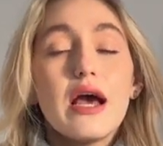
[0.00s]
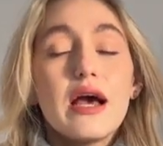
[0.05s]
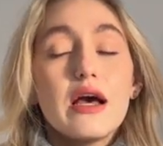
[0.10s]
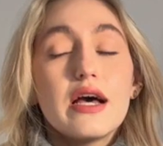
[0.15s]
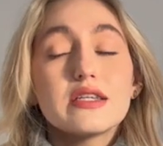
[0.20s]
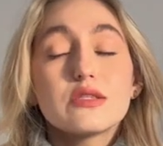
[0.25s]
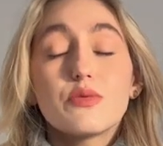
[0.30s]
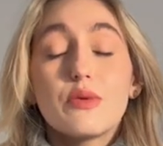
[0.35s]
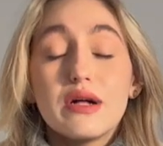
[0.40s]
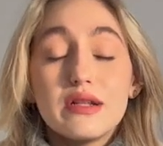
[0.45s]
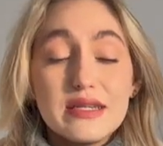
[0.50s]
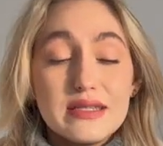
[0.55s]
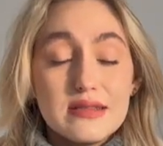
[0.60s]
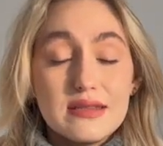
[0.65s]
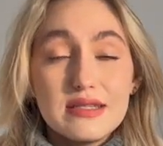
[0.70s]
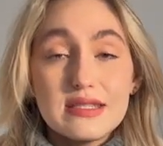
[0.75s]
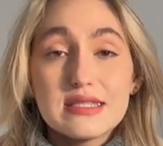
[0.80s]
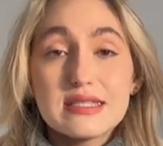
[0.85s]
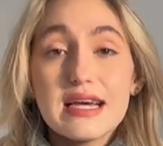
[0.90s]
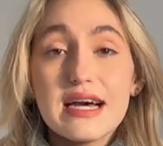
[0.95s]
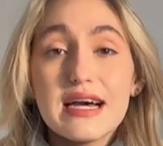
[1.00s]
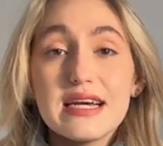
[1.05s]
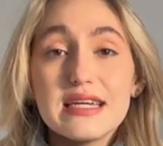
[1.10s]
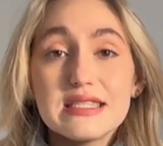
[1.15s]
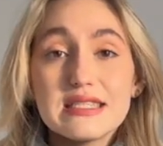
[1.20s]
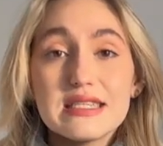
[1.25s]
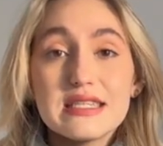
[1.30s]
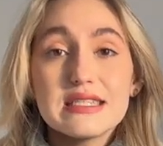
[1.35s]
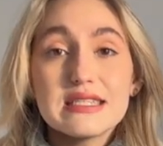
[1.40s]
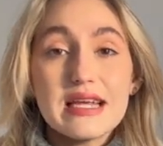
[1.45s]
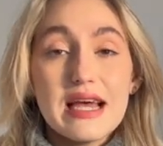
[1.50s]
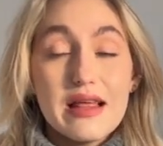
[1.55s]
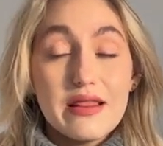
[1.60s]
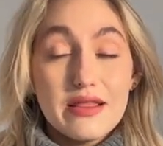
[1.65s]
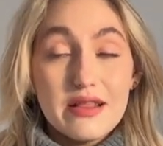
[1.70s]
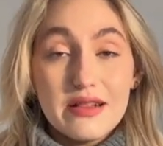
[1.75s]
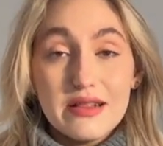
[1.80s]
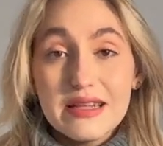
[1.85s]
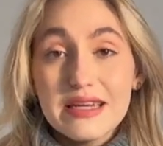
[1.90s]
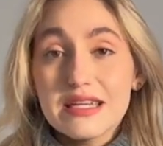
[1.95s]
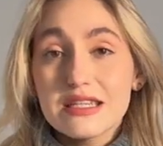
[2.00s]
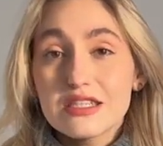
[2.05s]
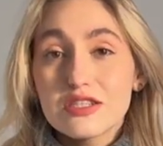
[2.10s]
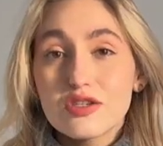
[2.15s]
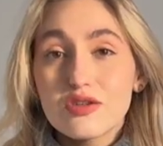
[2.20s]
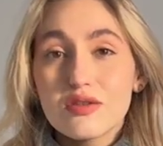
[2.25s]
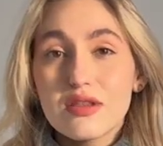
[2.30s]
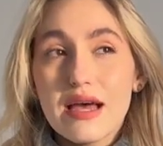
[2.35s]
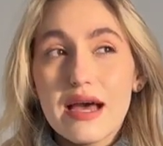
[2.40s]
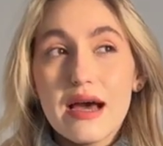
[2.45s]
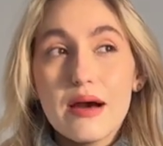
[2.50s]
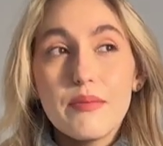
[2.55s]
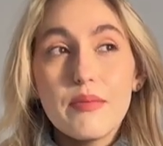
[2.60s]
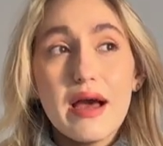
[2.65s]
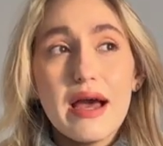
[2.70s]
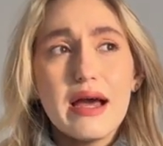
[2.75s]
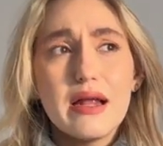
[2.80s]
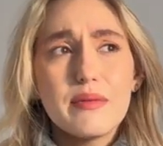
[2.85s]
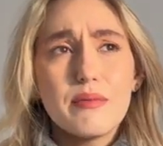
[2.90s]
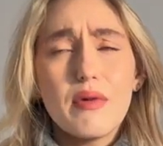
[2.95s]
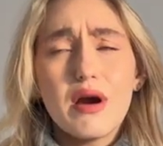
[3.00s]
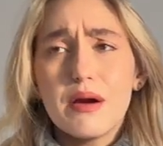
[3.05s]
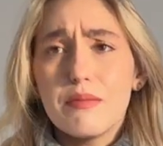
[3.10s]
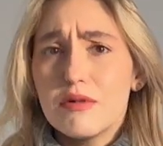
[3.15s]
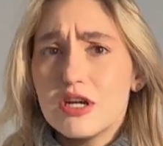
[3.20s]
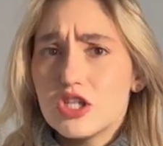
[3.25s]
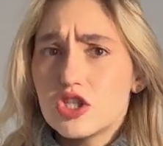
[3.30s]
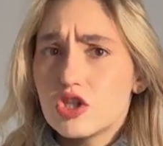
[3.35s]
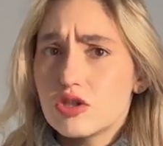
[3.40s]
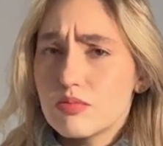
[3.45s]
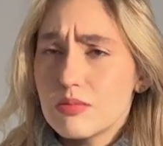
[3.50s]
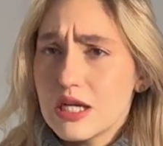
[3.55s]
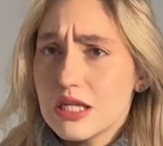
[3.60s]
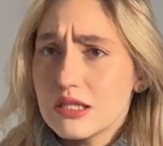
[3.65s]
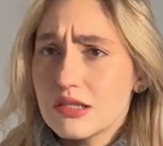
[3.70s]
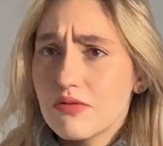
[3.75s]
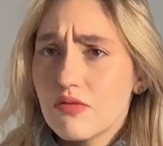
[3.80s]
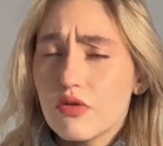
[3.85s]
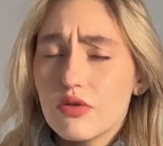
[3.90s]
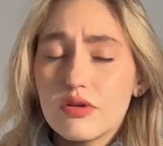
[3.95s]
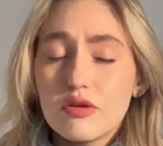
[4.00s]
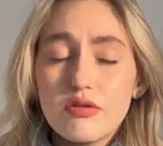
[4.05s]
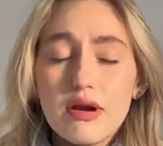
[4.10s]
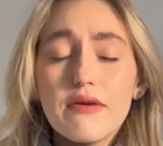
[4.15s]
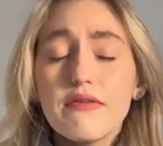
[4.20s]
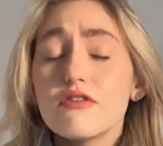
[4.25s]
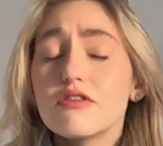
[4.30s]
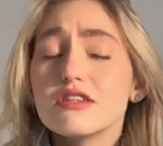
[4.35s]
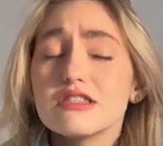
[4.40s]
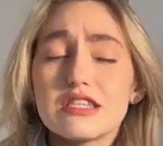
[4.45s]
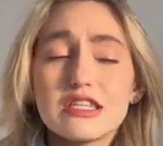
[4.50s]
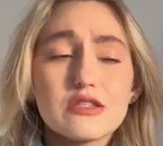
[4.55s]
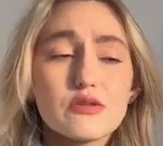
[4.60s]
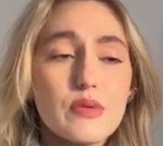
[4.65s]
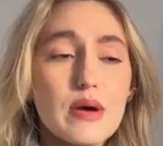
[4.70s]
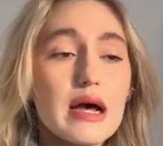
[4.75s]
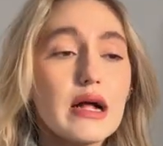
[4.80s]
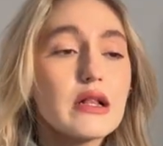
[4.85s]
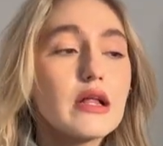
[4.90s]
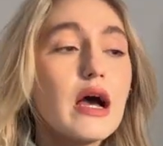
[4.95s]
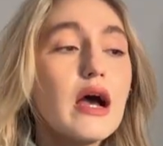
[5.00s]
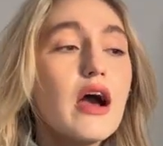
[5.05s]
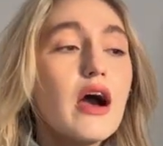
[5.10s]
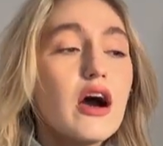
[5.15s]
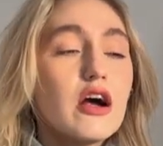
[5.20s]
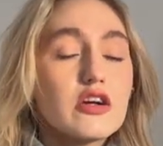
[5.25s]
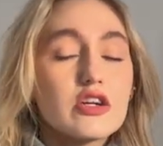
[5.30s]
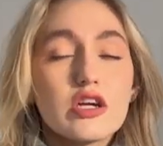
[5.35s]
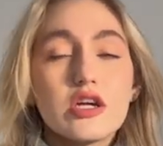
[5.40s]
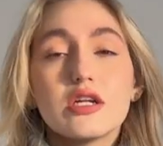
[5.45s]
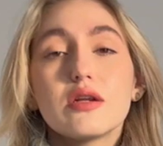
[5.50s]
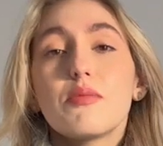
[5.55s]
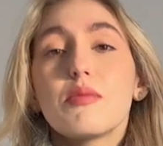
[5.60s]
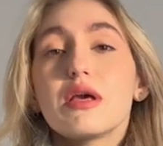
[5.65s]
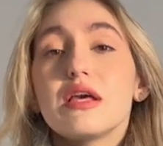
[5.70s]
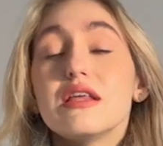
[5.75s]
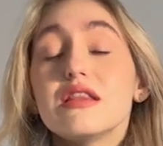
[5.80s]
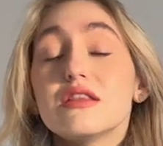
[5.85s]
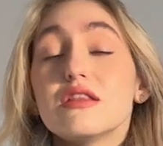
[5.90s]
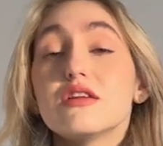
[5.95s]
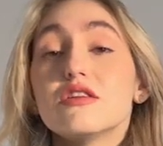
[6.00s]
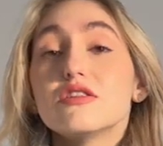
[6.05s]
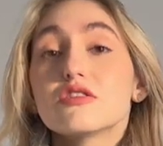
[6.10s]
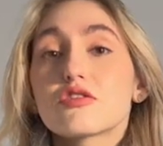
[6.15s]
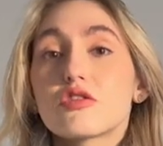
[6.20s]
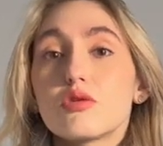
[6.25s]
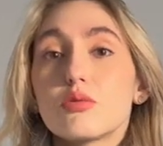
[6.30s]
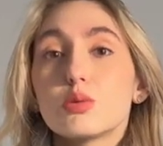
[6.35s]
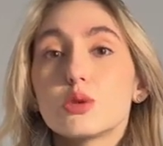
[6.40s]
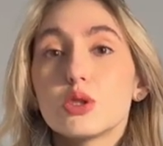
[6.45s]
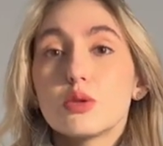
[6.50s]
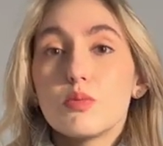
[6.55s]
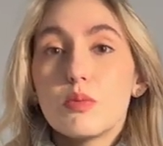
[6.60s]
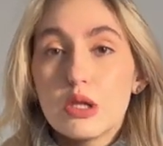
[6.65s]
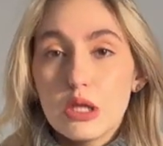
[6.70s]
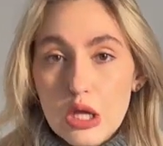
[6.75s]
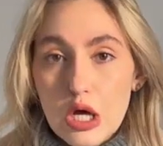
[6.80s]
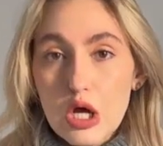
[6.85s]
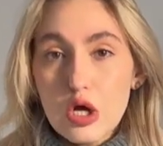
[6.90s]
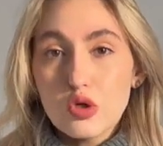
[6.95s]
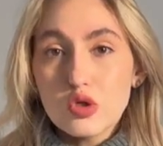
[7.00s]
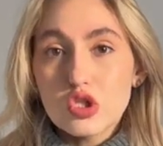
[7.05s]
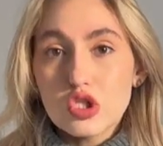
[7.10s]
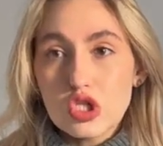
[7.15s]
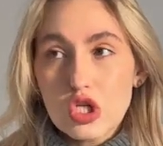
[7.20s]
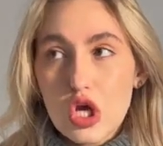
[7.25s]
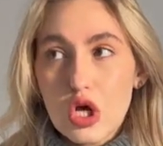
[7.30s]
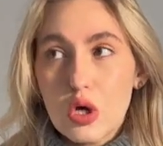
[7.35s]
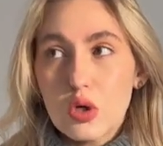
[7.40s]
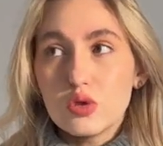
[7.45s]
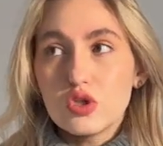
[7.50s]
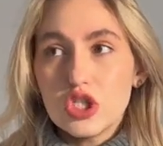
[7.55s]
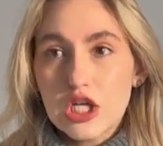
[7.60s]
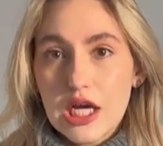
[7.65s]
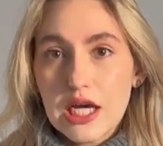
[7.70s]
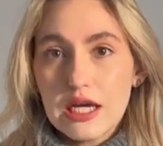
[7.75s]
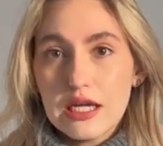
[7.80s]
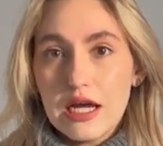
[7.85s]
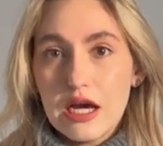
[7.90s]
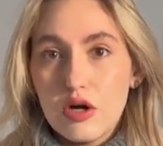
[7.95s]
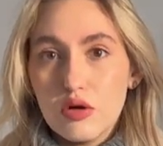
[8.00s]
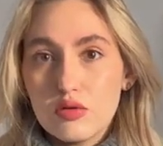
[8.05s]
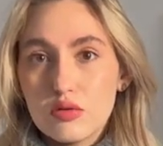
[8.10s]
as well as the sizes and the links to them and my measurements for the reference as well, are going to be in the description below, so check it out.